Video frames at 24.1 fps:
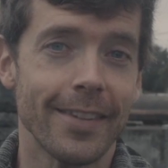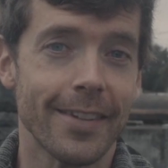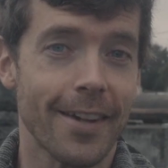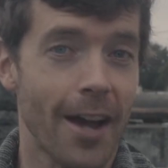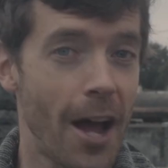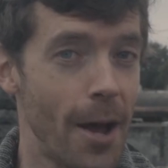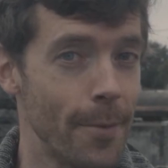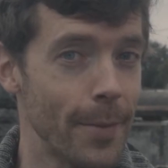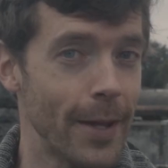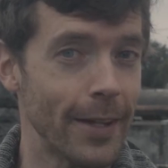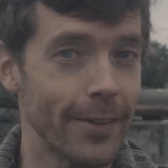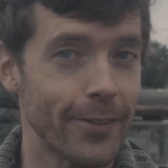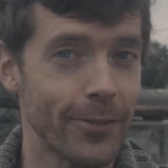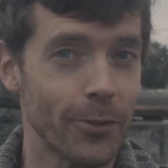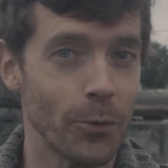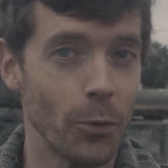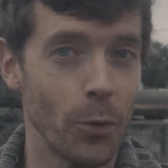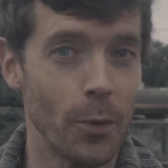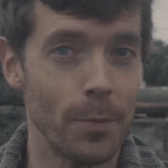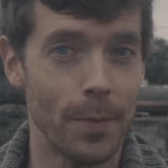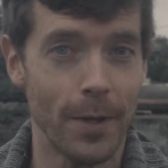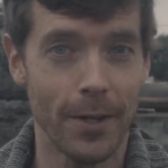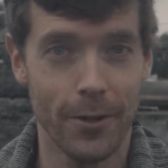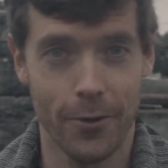the comments
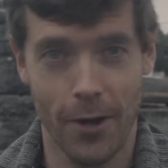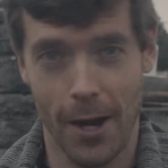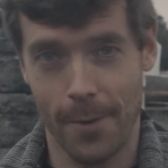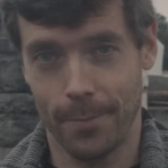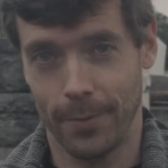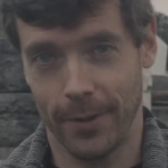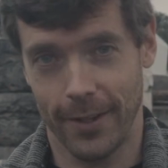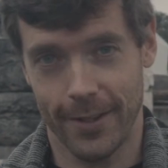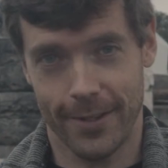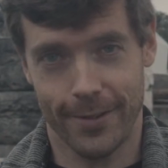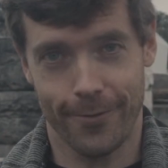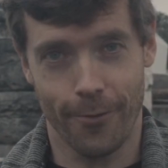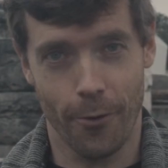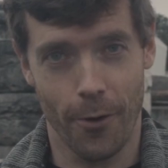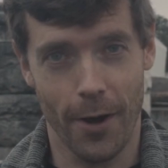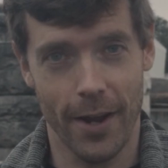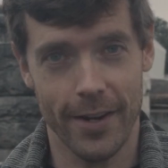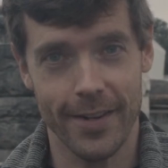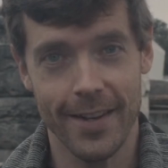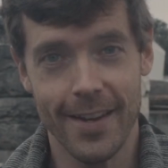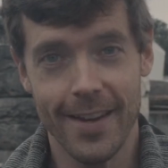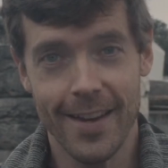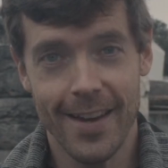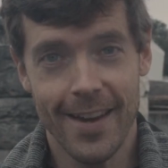would be a great place for
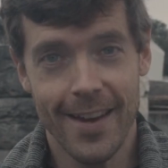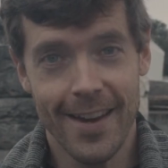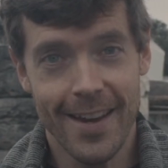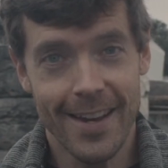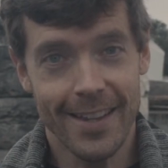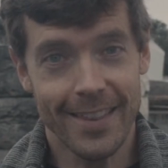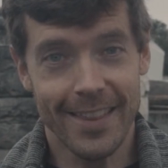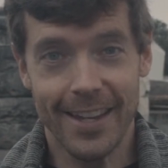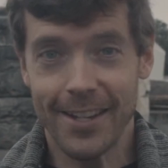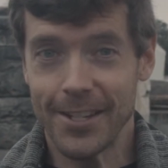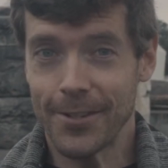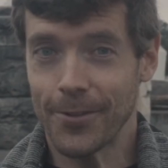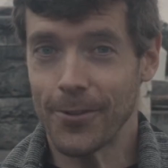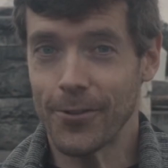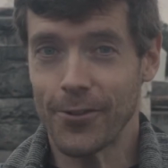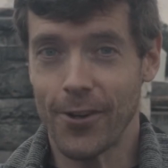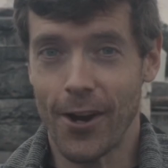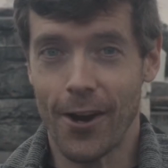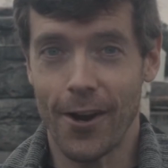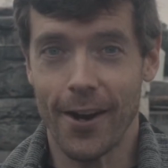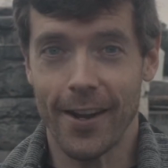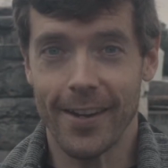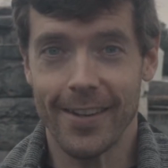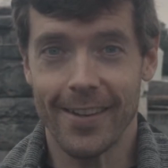it. Thanks for
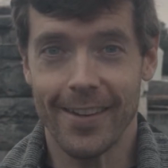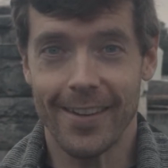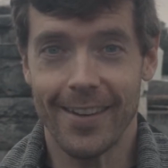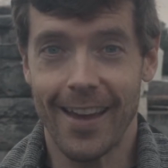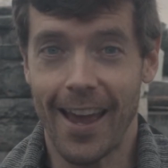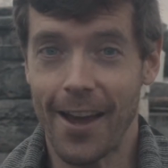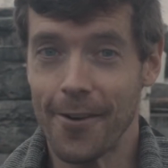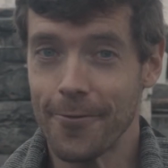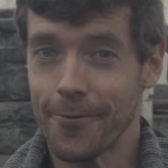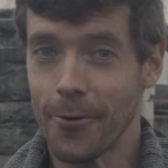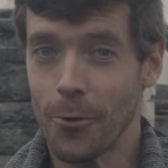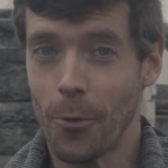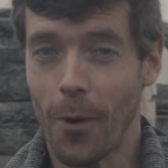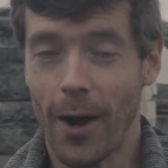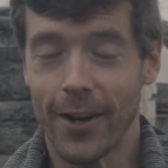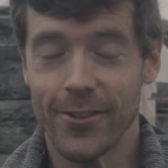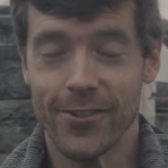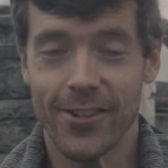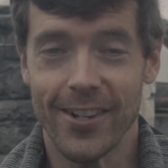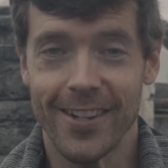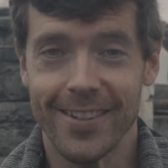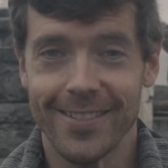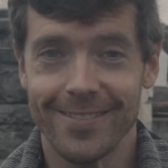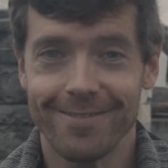sharing and for
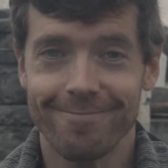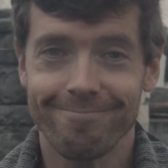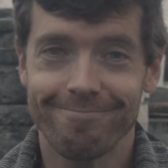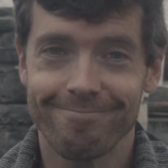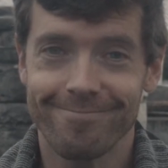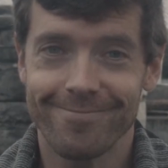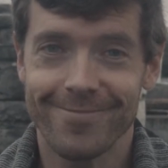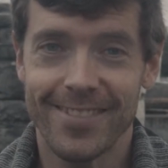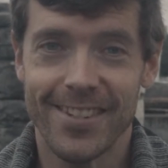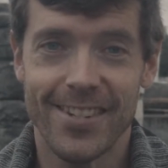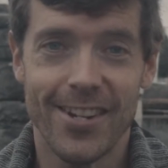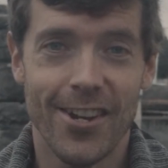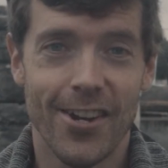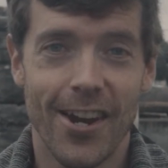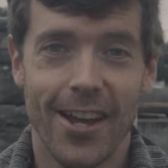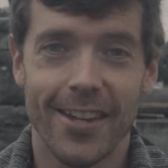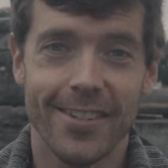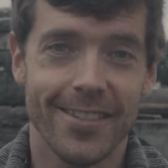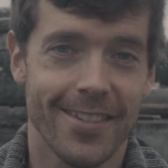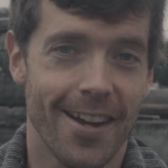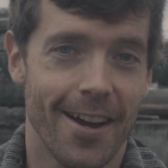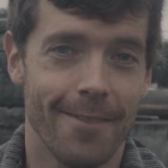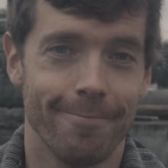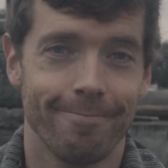watching. See you
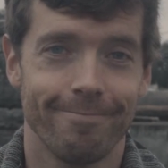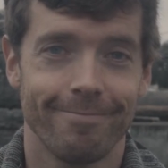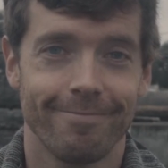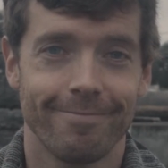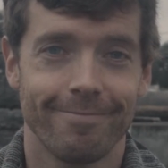next time.